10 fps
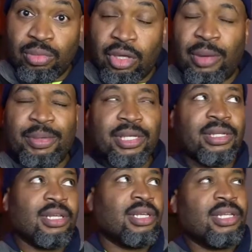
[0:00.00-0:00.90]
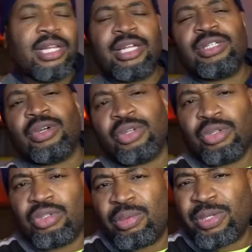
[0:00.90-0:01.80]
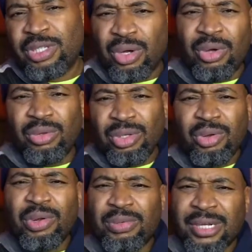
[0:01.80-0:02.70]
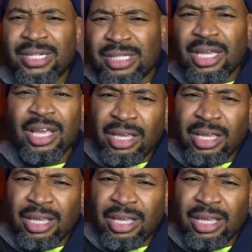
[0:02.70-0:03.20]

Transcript: I mean, not your own YouTube, but your own. You know what I'm trying to say.